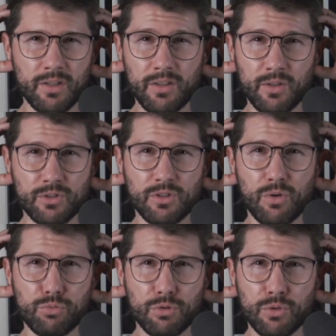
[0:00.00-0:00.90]
There's no
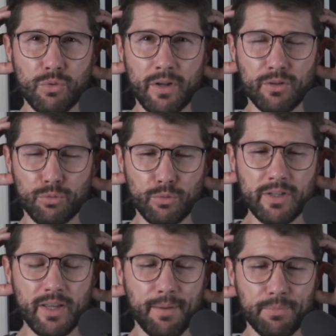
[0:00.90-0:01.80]
real way to
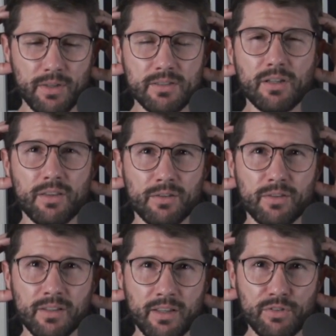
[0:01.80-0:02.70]
recap this other
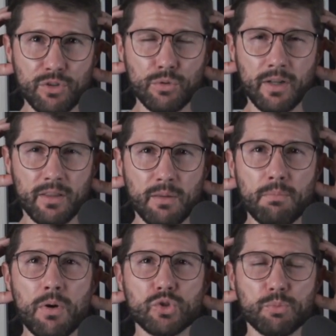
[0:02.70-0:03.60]
than giving you like the
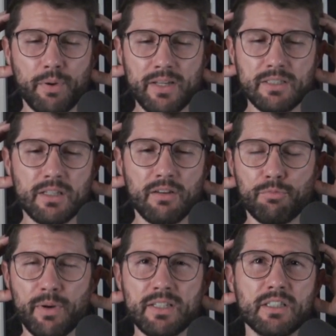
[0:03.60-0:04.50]
most basic of
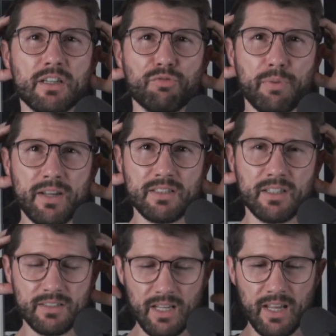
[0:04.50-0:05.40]

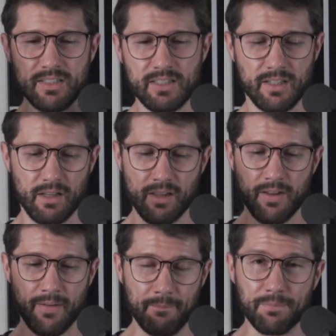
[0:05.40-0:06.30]
basics, as in
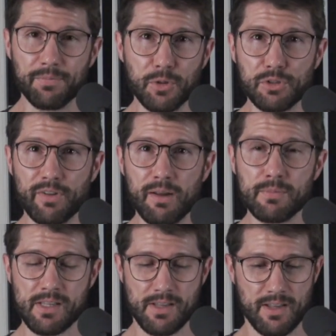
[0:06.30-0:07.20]
there's a
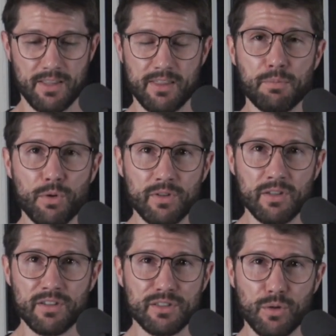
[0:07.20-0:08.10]
family, they move into
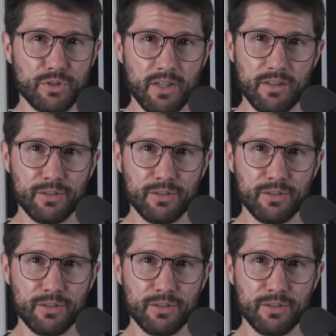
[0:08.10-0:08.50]
this hotel